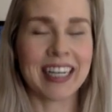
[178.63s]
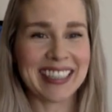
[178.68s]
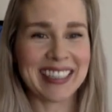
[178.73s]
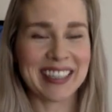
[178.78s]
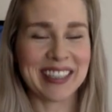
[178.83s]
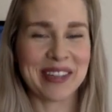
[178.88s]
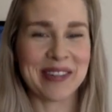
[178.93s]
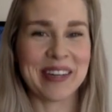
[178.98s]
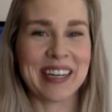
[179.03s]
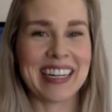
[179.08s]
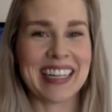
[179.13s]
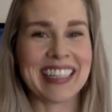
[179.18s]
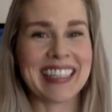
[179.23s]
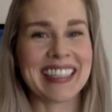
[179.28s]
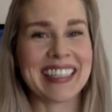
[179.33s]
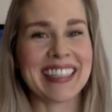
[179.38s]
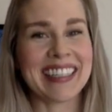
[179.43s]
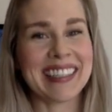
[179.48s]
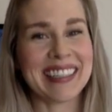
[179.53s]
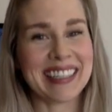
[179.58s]
So it is
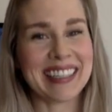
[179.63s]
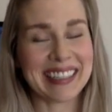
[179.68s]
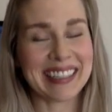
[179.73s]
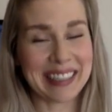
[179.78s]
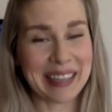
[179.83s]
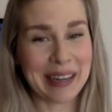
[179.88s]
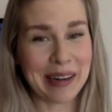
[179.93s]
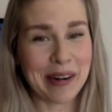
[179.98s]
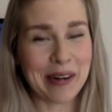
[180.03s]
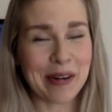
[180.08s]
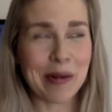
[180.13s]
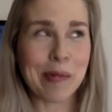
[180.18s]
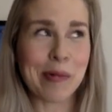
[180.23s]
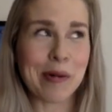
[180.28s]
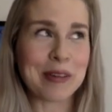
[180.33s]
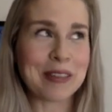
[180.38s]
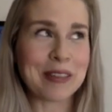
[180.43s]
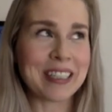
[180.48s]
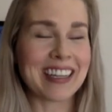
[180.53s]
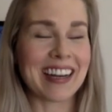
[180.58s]

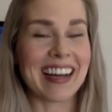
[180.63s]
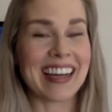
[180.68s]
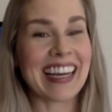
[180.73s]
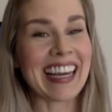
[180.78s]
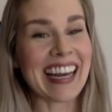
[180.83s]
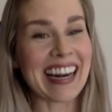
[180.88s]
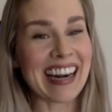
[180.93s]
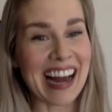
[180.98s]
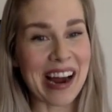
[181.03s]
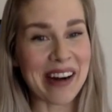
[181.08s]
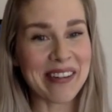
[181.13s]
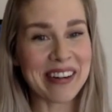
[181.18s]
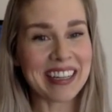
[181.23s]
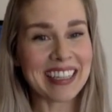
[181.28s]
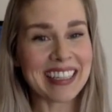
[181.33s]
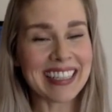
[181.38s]
almost like hilarious